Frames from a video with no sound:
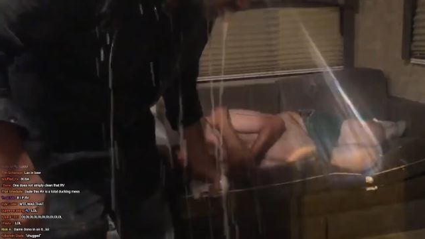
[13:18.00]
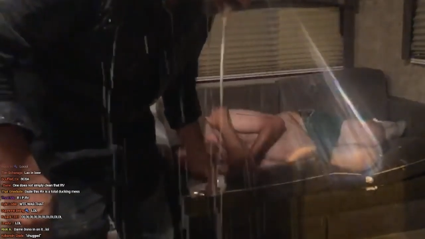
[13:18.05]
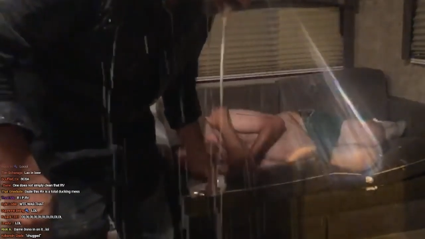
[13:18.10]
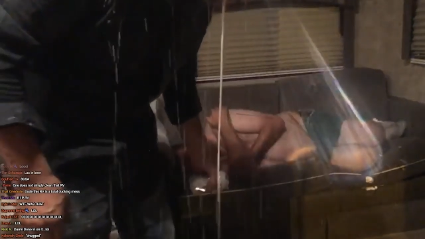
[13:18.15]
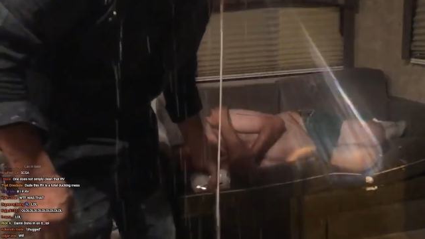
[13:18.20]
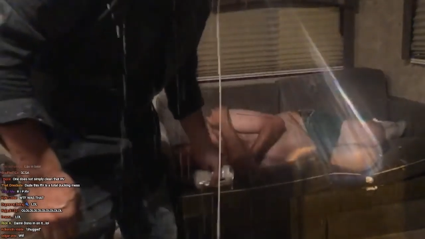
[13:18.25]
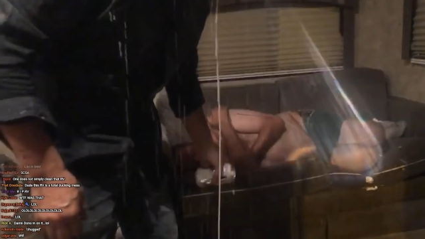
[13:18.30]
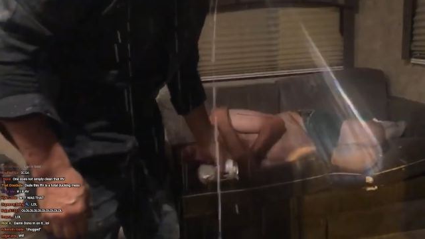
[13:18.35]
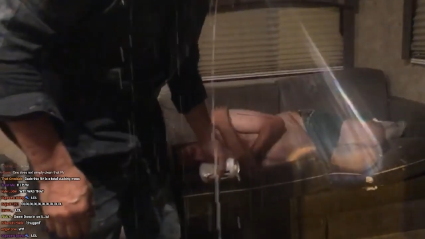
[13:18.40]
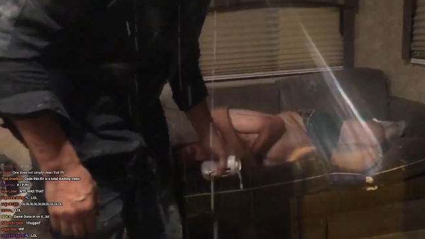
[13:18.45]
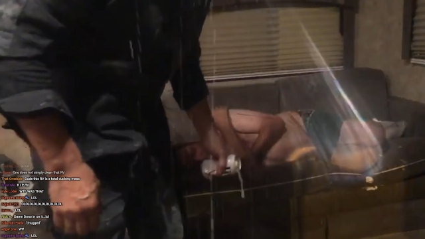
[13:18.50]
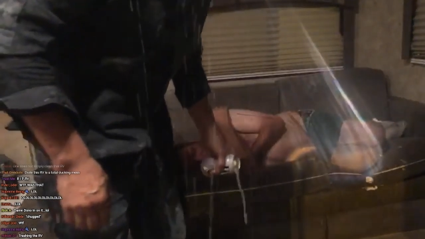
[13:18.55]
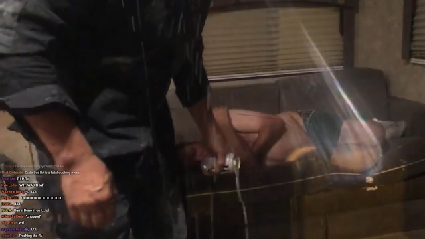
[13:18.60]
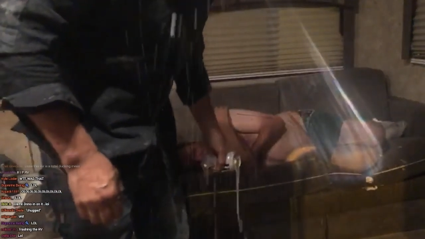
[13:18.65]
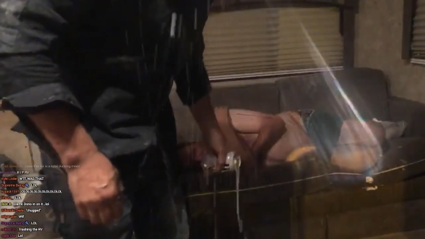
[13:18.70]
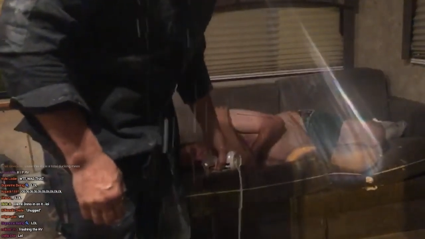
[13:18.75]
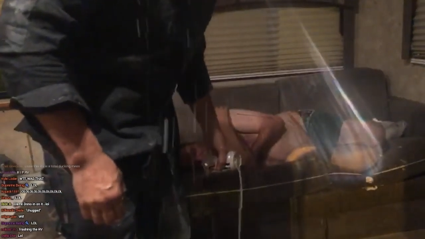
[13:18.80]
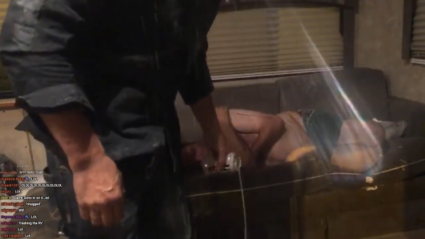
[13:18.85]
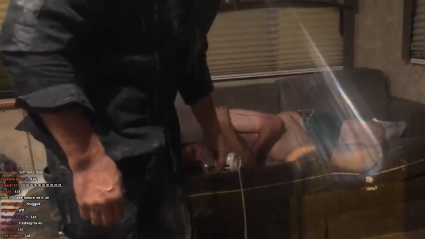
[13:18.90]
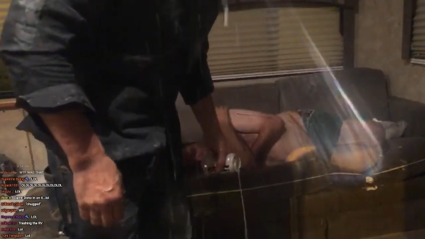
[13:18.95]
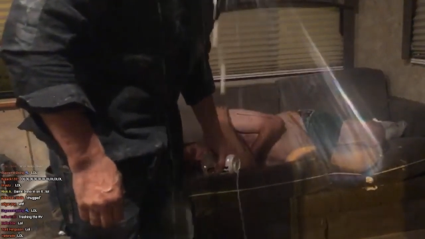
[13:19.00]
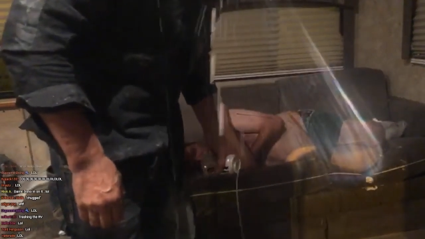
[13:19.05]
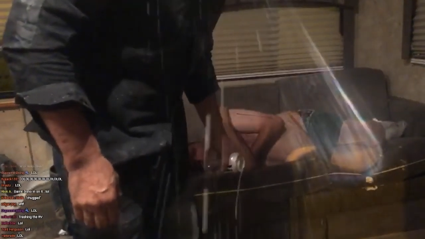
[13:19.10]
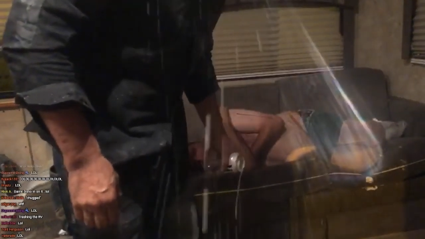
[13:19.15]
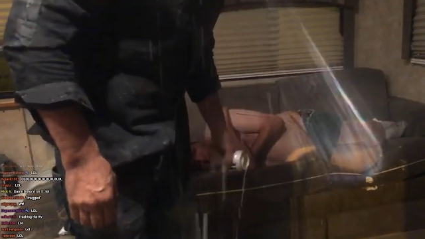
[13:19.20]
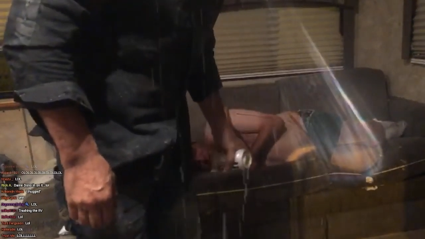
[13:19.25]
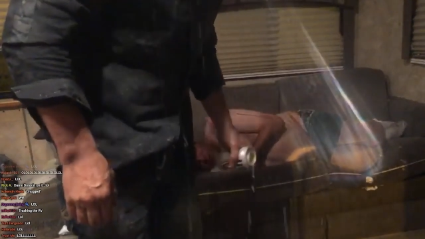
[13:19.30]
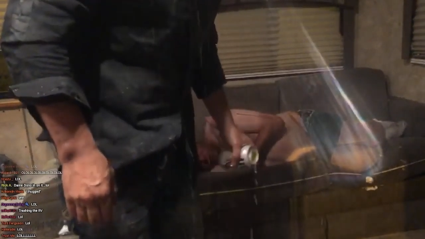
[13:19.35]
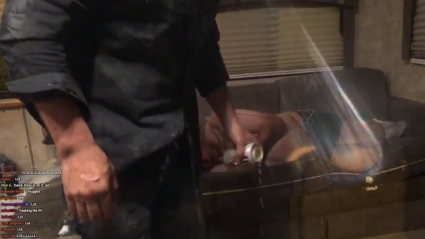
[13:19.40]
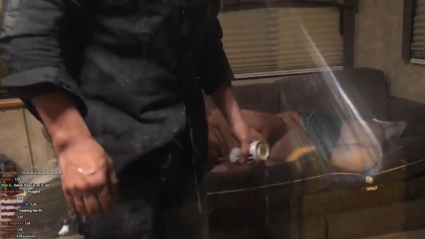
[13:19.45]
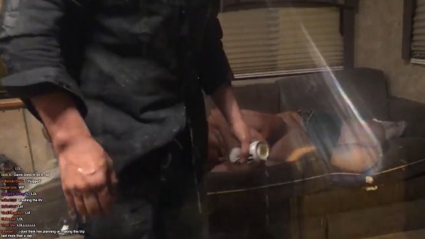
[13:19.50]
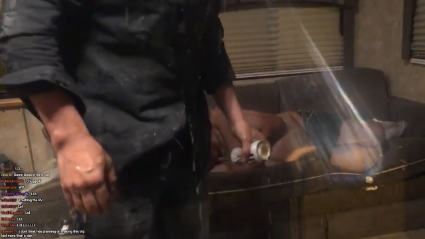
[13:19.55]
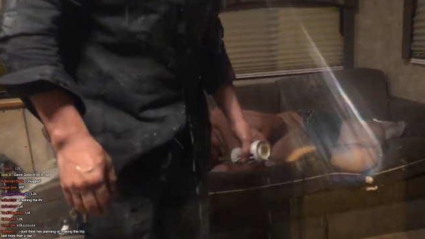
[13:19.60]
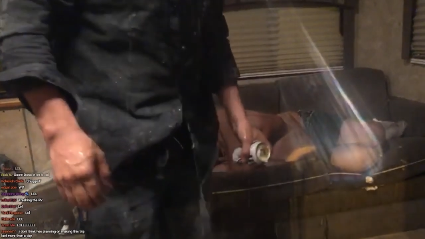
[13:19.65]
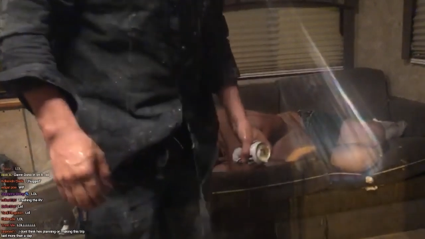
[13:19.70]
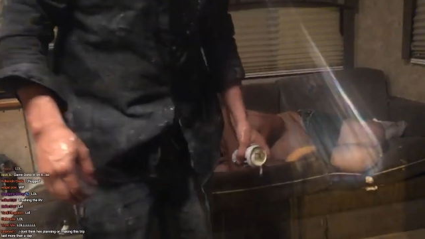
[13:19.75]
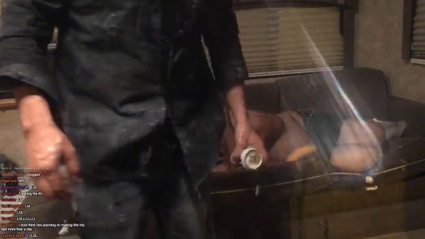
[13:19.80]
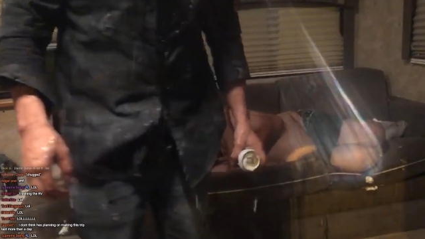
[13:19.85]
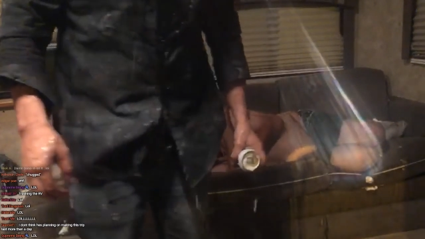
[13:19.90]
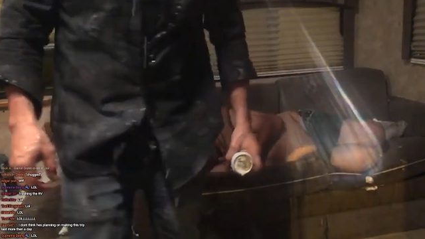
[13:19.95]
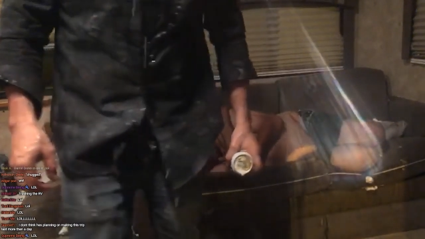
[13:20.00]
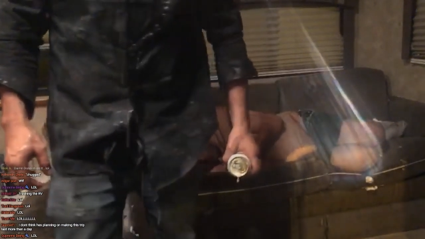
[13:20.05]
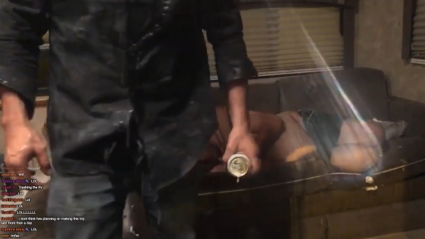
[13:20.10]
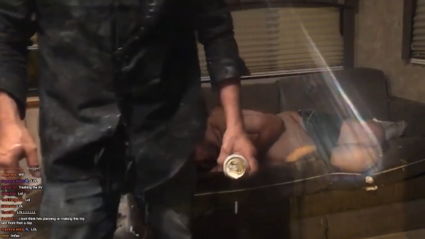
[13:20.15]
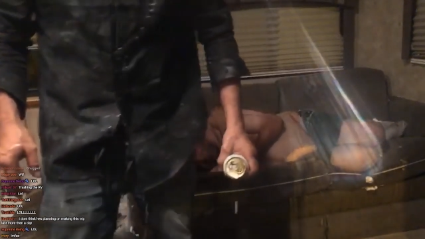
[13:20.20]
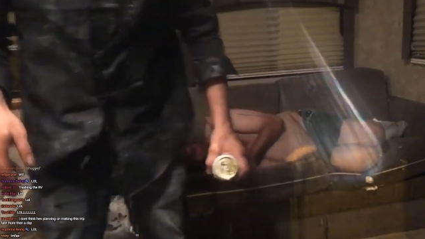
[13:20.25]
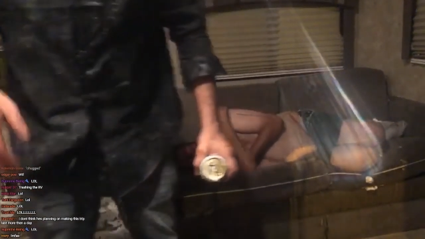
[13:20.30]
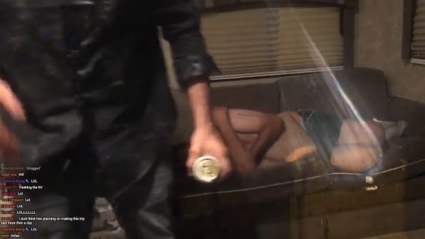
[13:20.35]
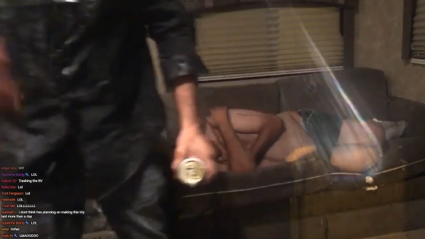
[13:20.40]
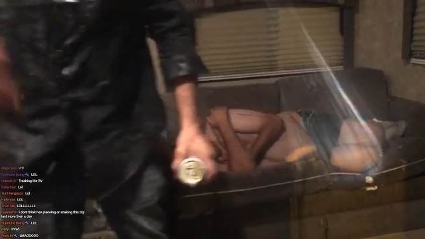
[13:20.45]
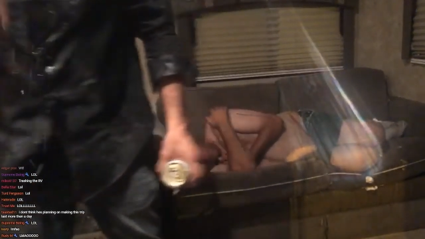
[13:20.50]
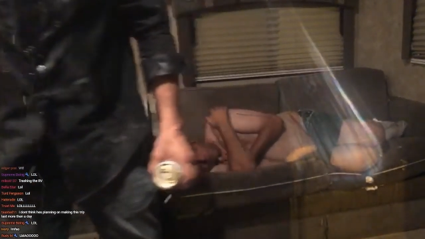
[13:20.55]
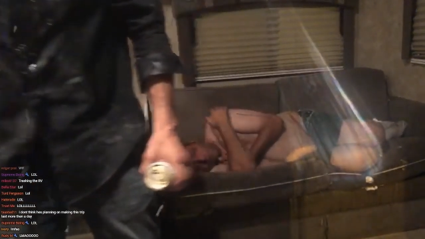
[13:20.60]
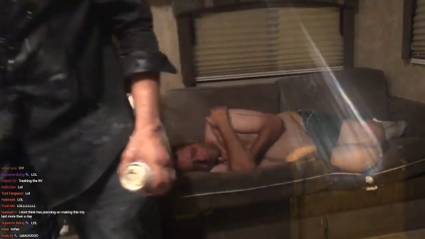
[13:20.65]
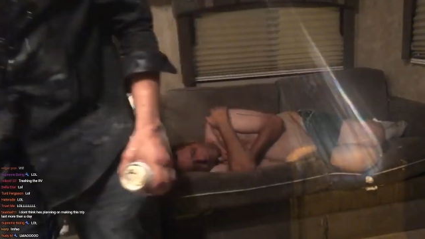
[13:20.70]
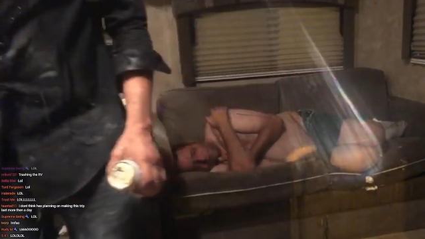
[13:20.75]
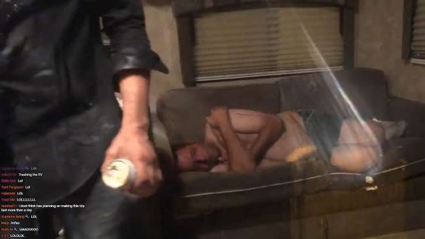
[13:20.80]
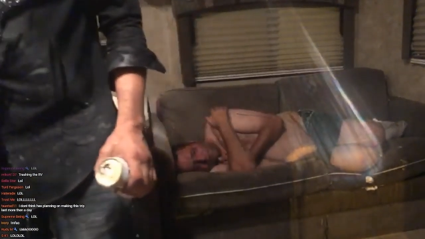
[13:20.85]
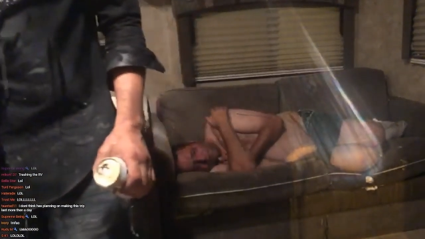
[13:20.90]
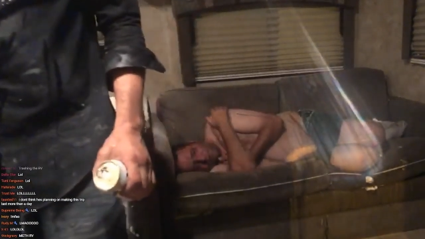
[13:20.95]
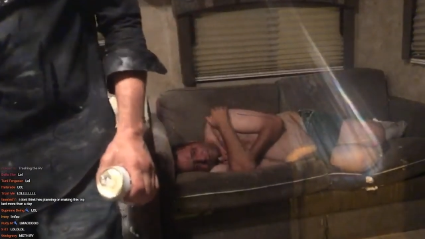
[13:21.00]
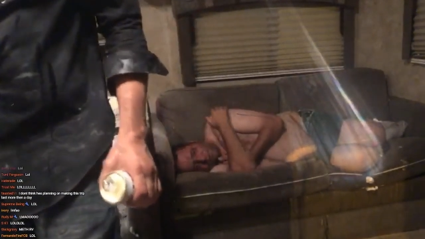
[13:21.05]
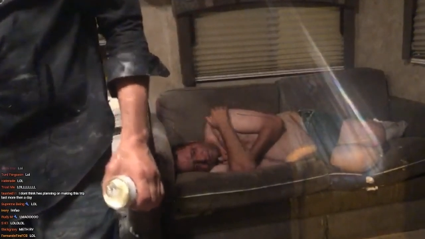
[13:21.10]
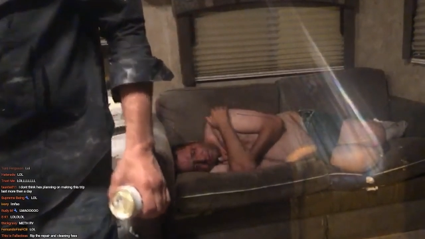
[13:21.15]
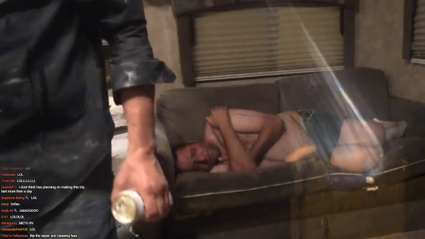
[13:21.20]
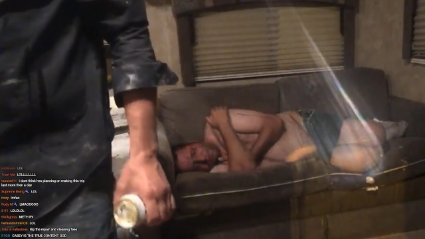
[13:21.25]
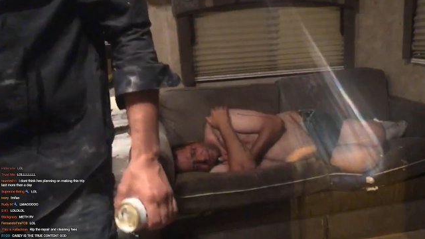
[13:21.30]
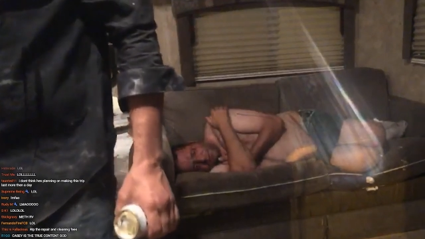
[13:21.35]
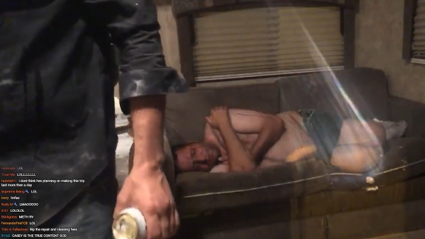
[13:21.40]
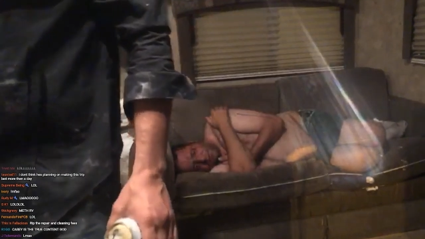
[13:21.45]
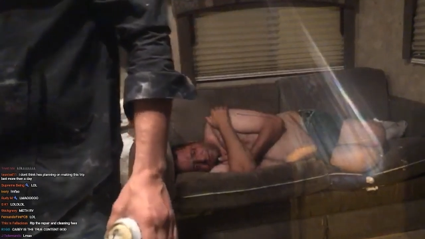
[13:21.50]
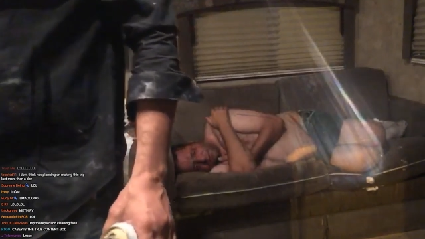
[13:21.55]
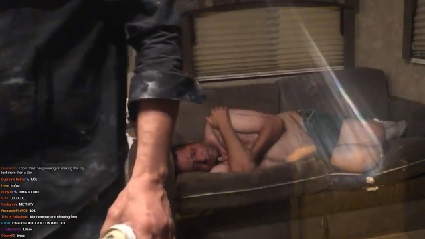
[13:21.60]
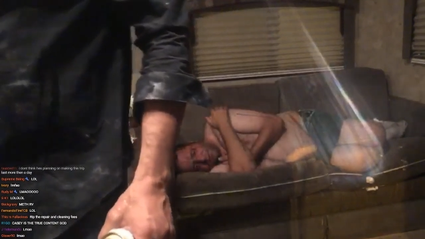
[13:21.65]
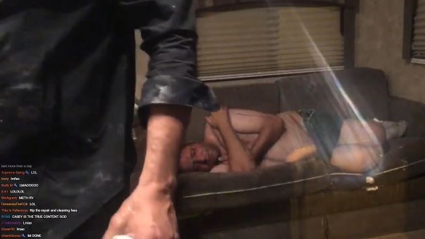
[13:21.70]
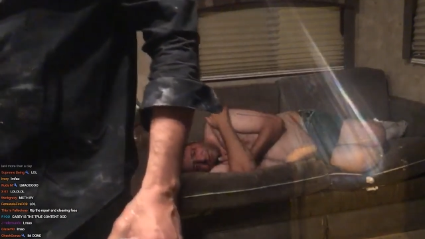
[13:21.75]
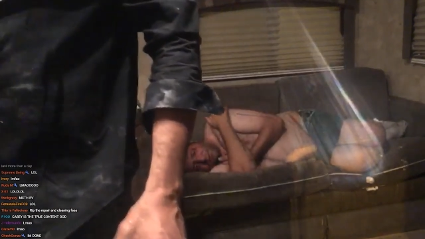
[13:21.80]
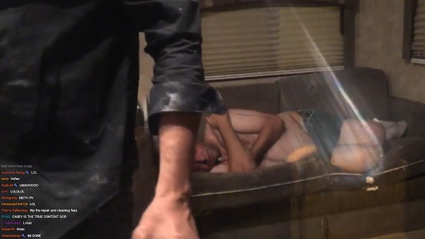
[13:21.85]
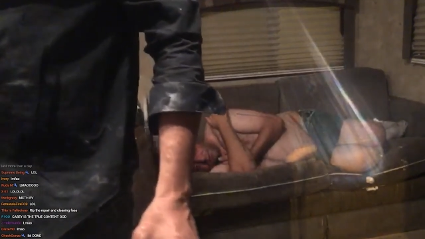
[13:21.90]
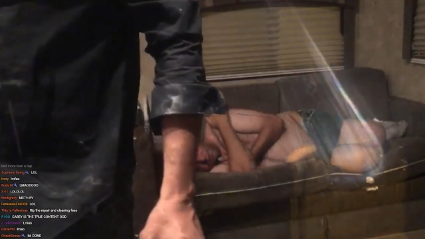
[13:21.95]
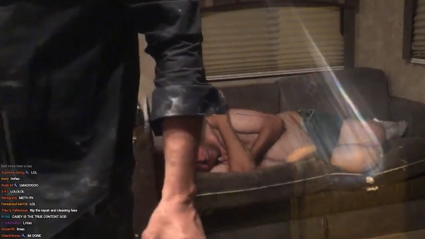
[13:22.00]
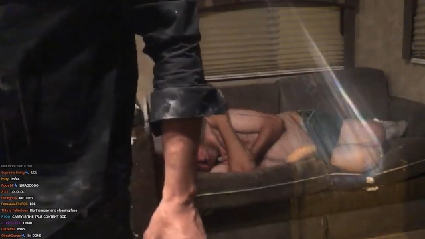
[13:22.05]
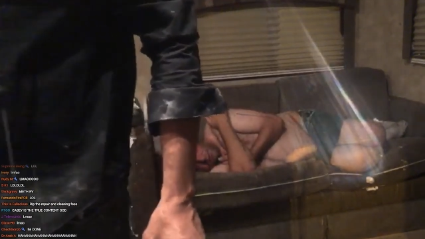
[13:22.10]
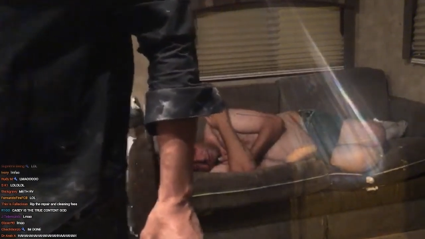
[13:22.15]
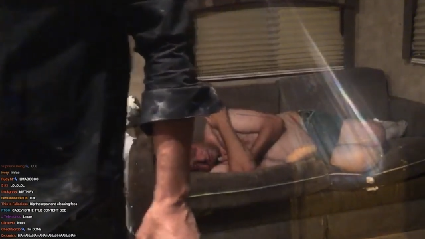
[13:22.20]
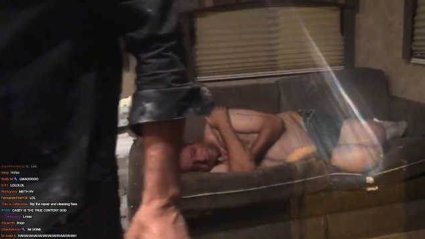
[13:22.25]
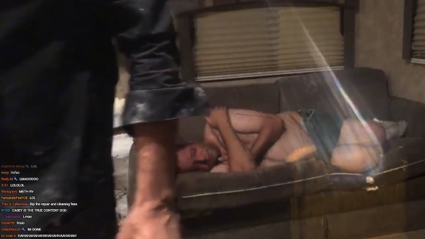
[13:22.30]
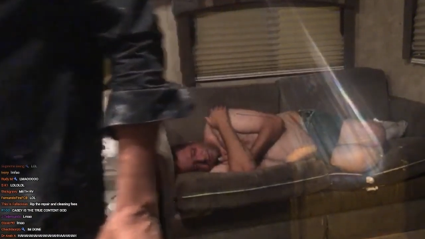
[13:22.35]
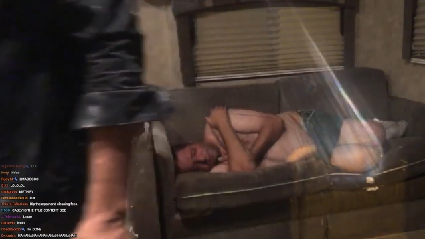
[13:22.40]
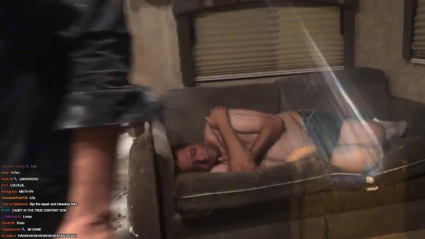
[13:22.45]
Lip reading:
No face is visible, so there are no lips to read.